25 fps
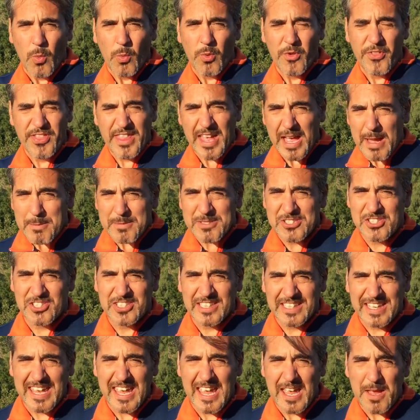would
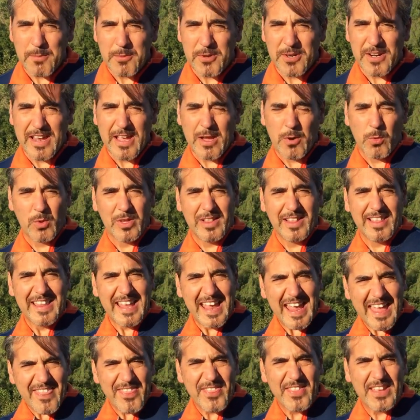damage the camera
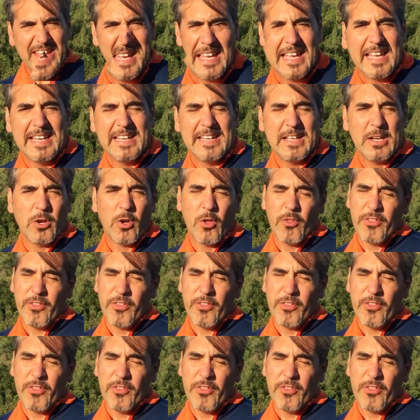when landing.